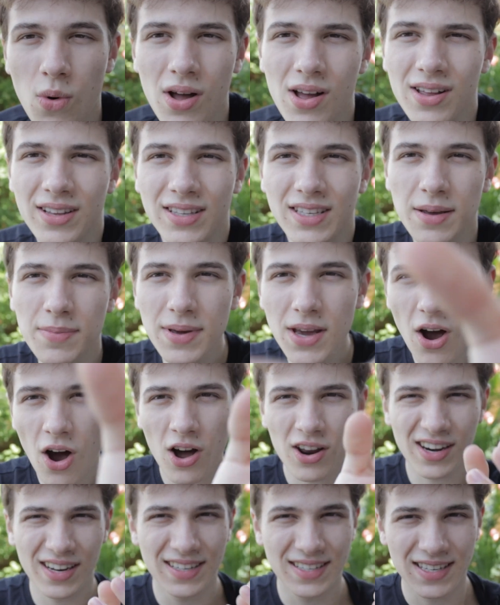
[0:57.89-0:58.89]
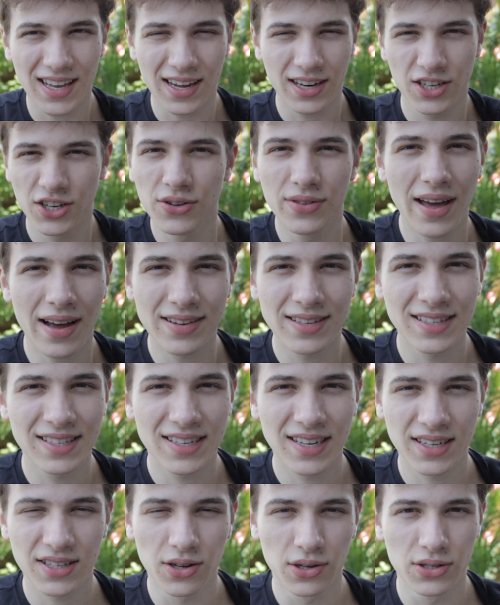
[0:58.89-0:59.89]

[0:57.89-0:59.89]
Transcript: Well, to be honest, like 2006